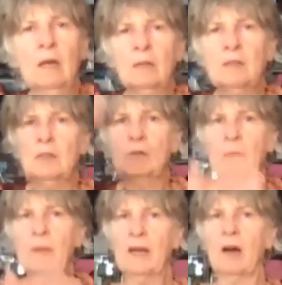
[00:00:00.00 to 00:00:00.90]
to
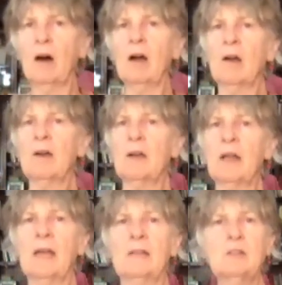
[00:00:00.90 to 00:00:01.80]
my heart
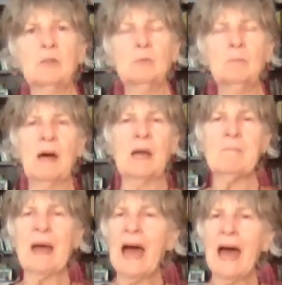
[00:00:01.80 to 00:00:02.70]
and to my
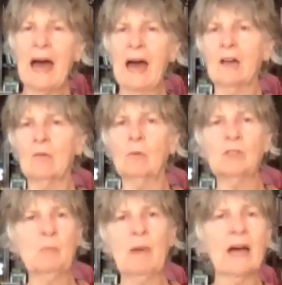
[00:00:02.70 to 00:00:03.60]
back,
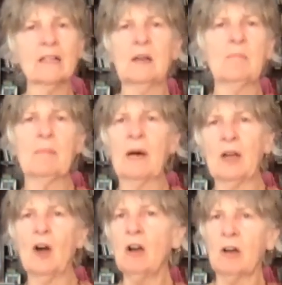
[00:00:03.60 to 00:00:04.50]
which backs up my
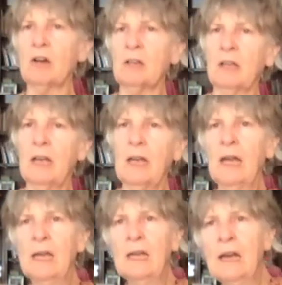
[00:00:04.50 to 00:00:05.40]
heart.
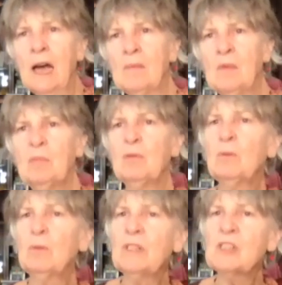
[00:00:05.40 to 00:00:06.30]
I'm
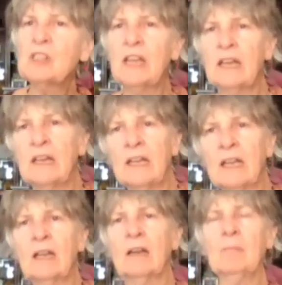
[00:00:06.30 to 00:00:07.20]

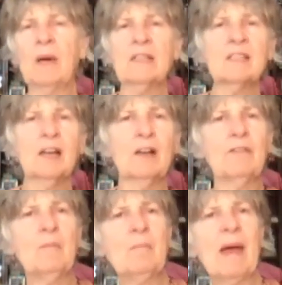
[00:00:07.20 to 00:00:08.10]
appreciating
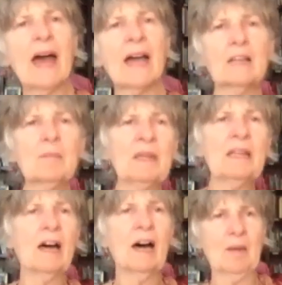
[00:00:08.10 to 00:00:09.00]
myself backing
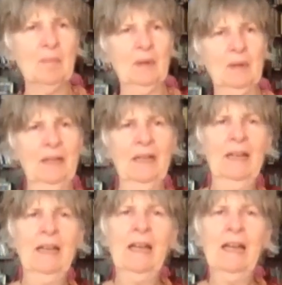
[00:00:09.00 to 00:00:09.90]
me up.
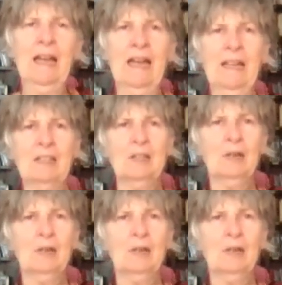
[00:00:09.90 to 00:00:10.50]
And so